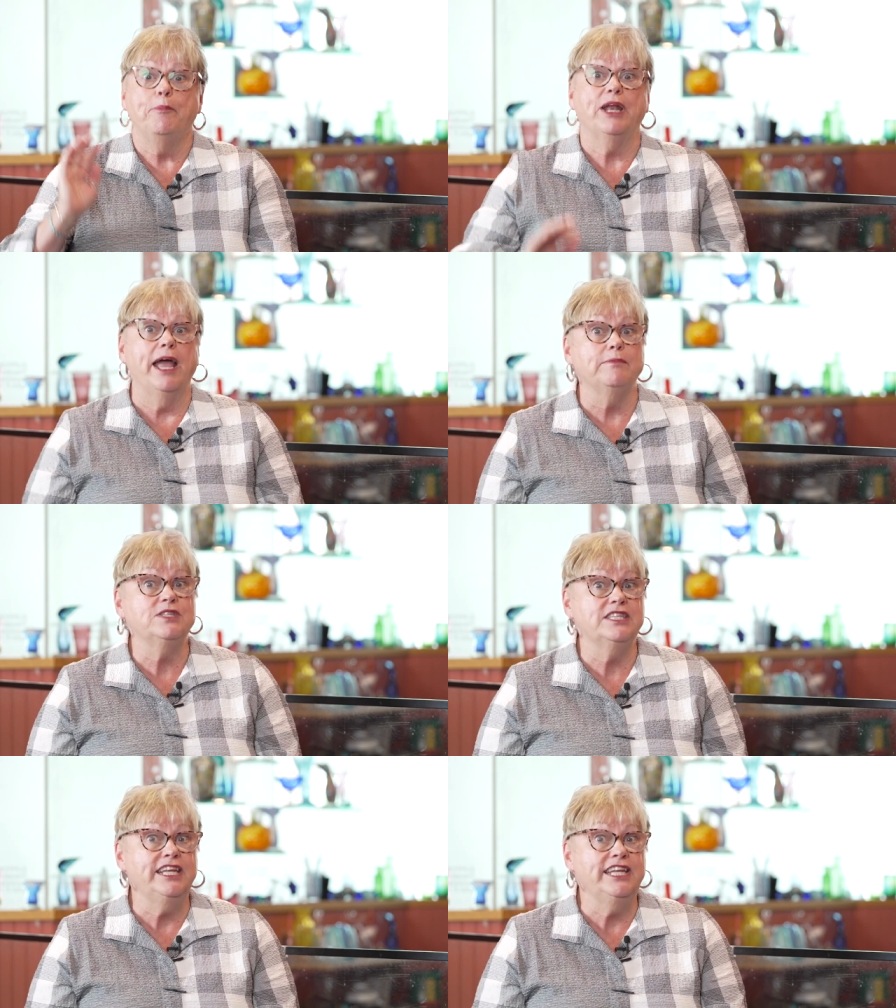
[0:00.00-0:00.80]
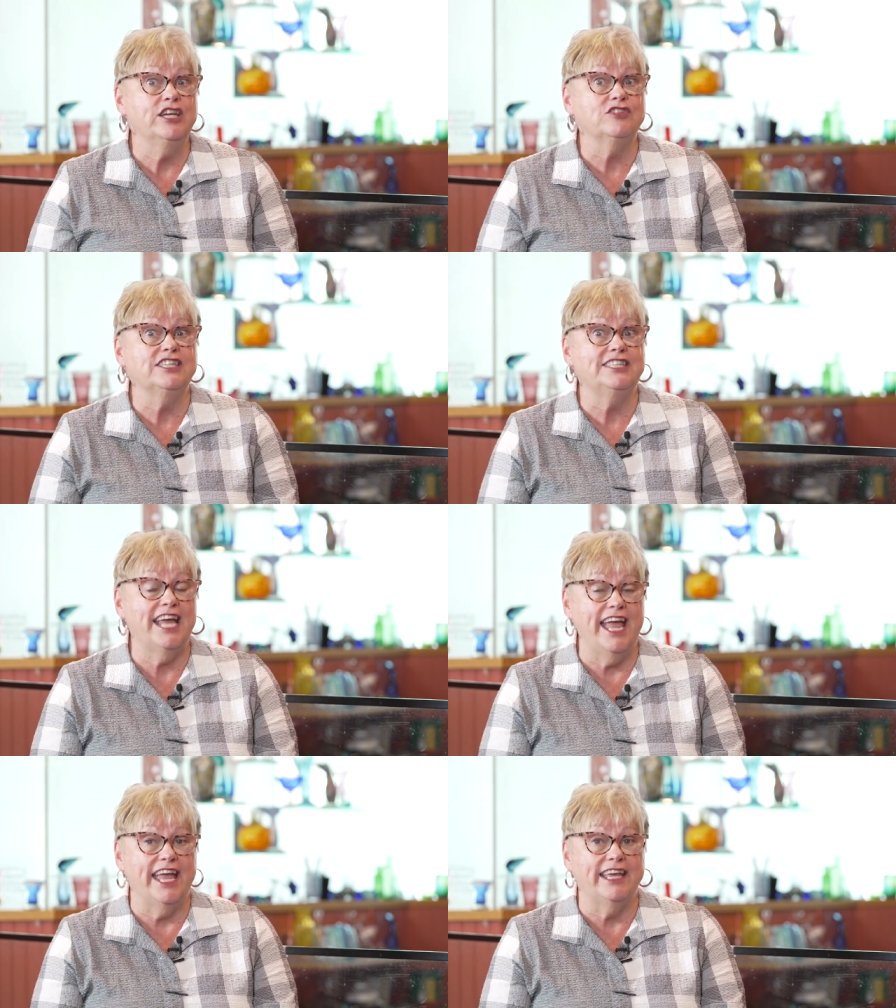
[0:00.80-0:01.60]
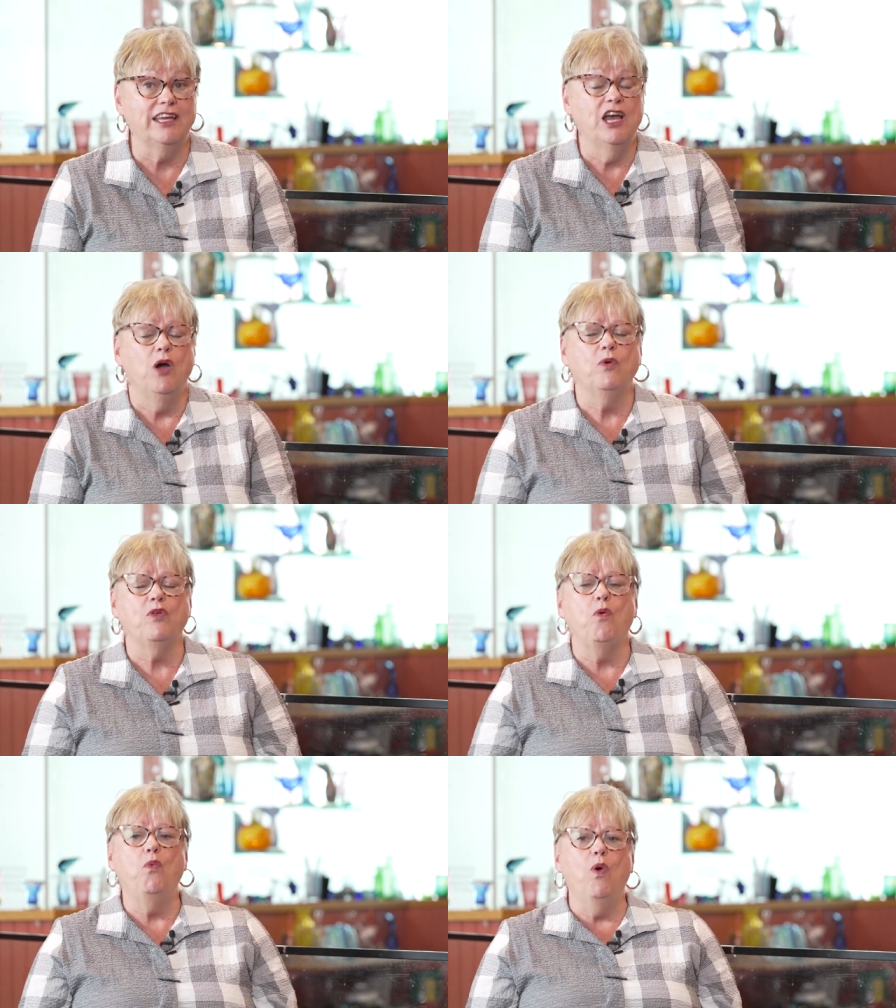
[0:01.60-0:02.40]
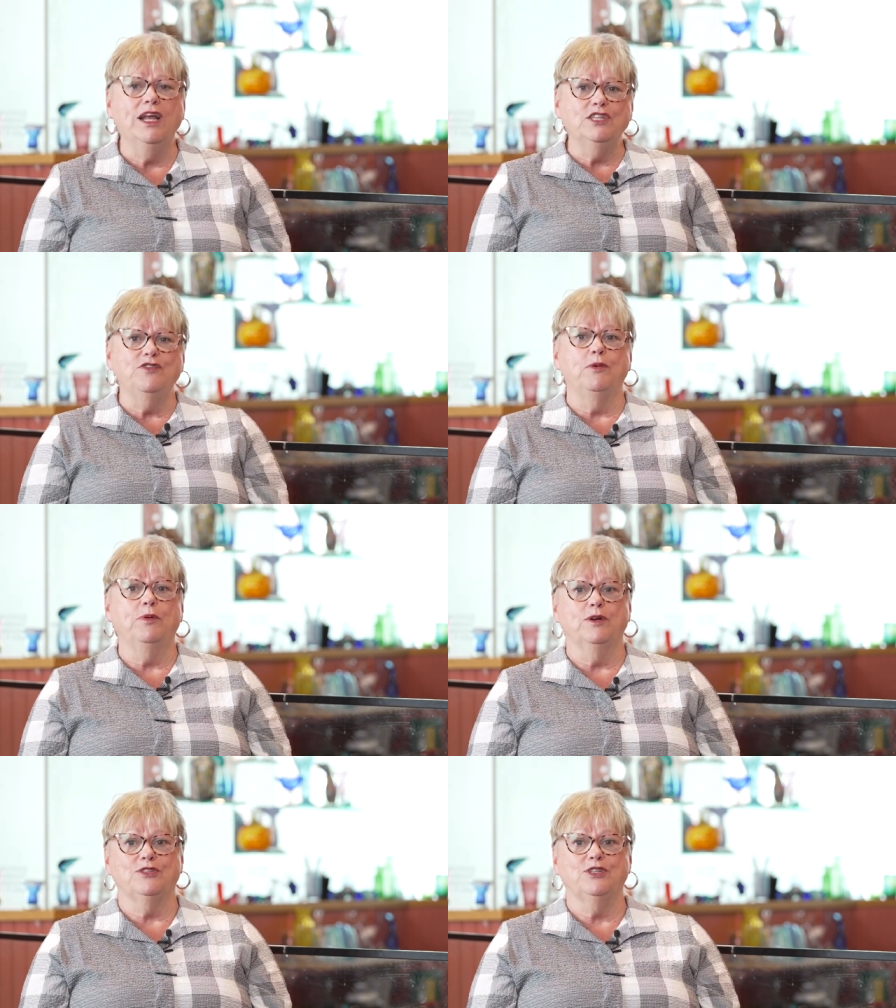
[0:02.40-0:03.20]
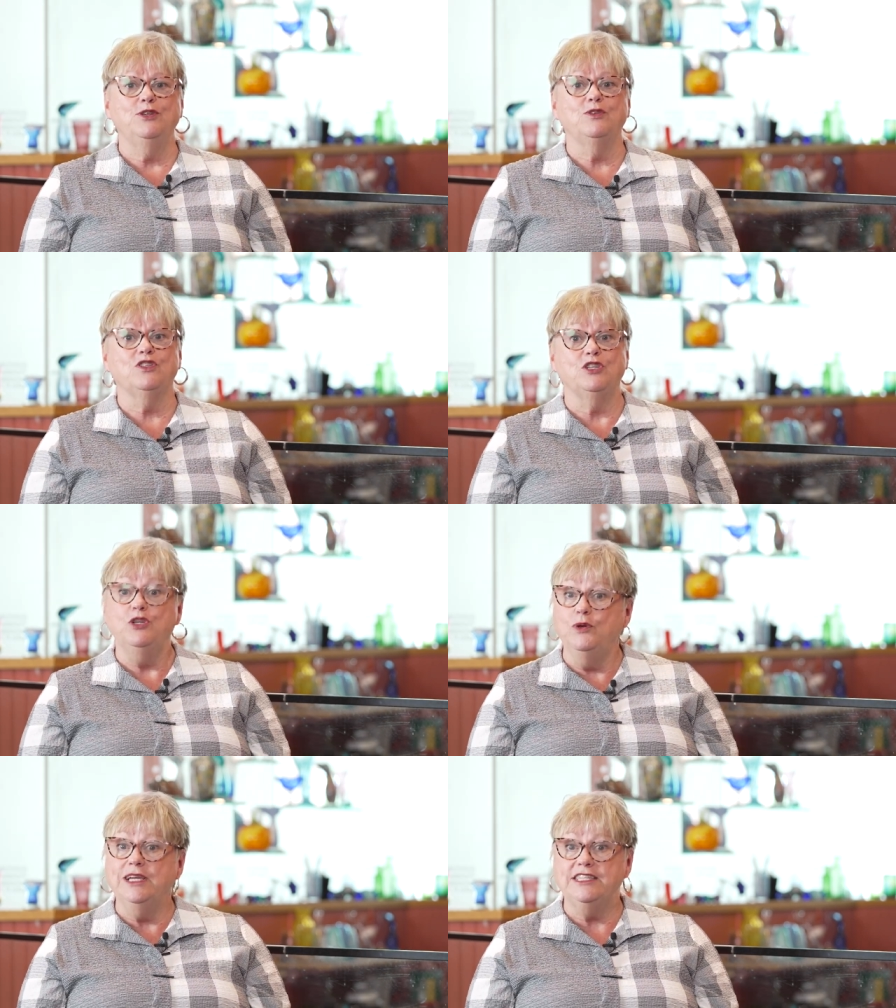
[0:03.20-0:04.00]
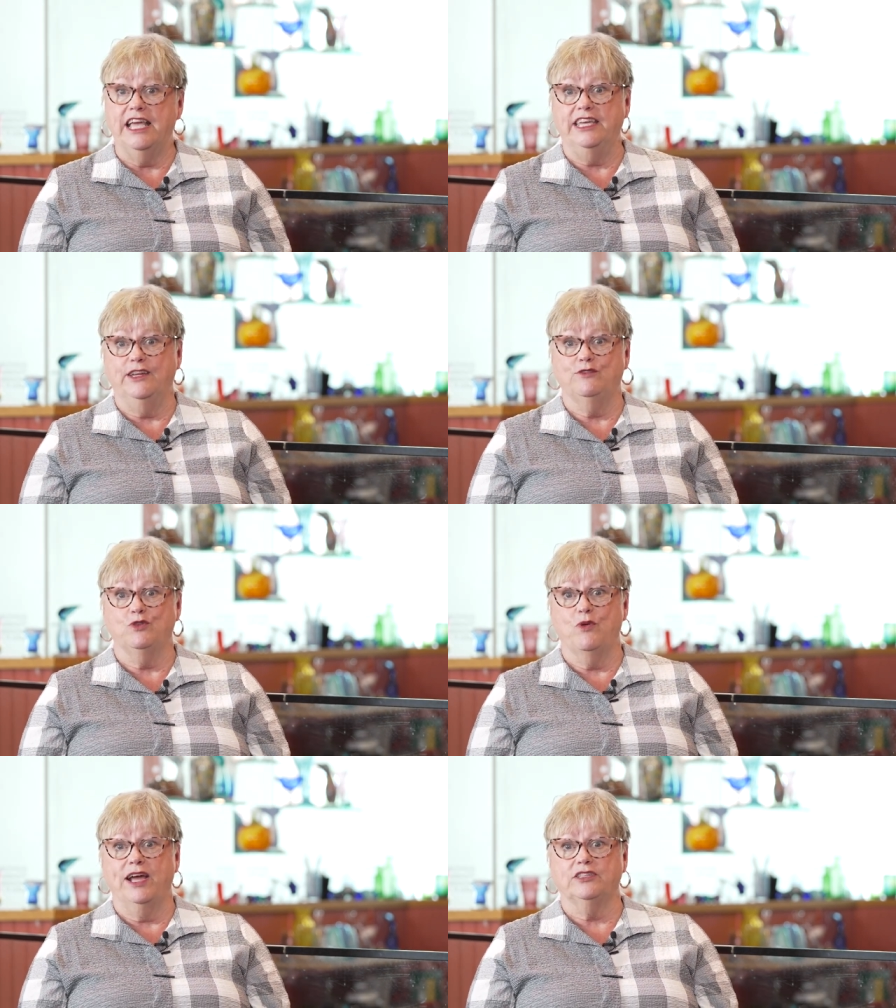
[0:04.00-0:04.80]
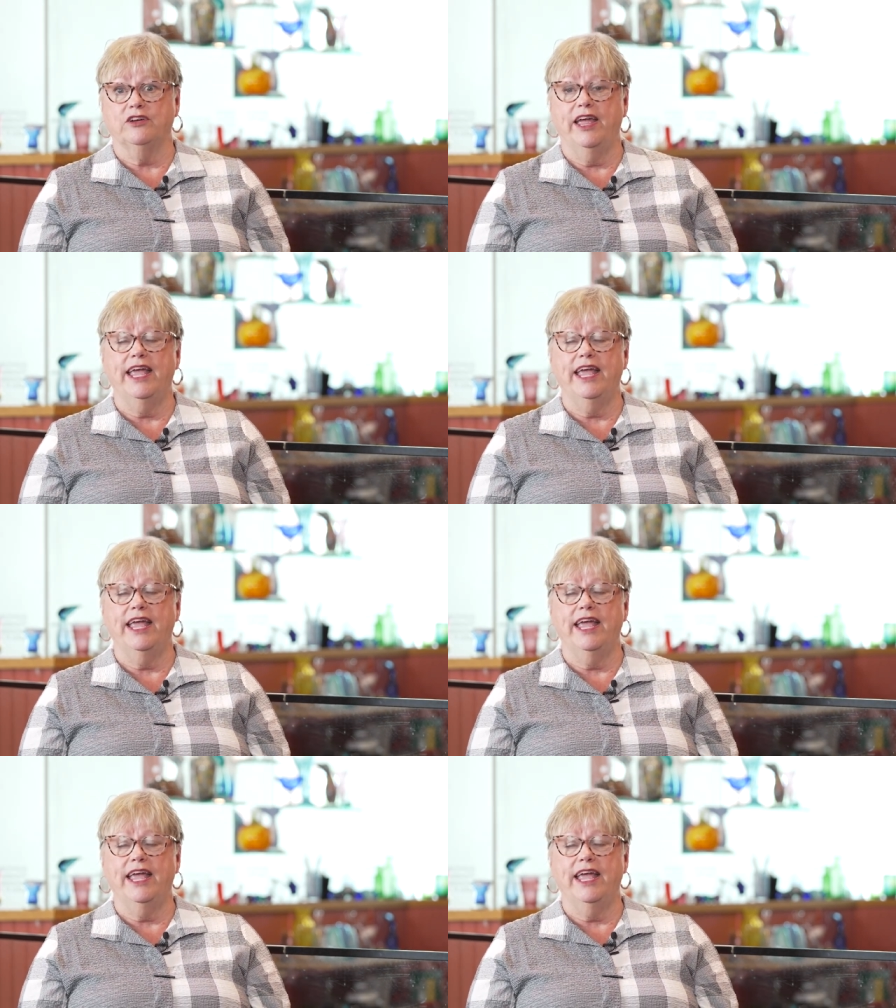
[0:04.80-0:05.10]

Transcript: But I am sitting here today with a wonderful person who's the new executive director.